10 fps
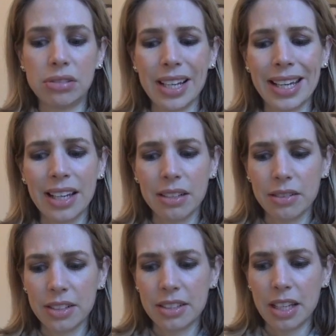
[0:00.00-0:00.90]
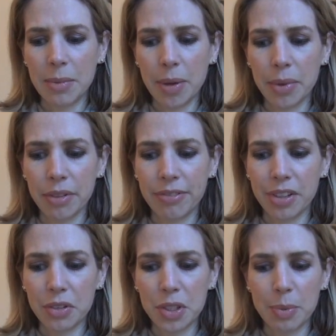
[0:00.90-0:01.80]
I can't say my real
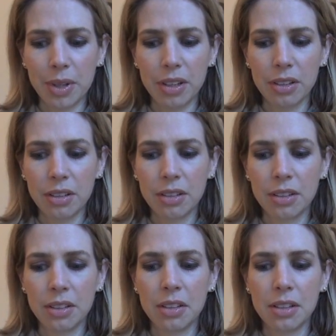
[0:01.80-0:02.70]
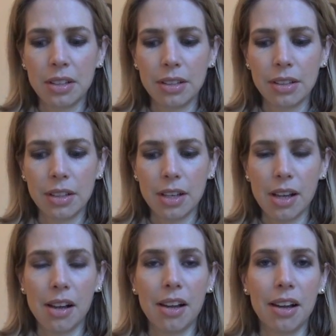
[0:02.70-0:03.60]
fears, but
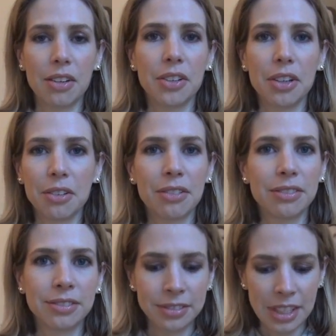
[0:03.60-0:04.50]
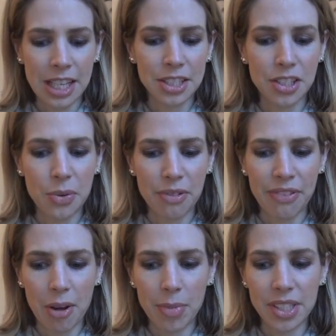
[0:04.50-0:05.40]
I don't know. Has to do with
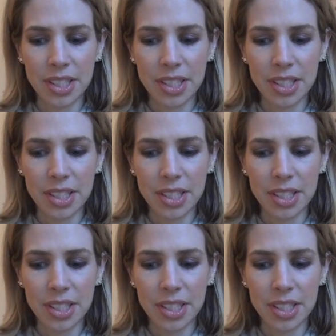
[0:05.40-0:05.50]
family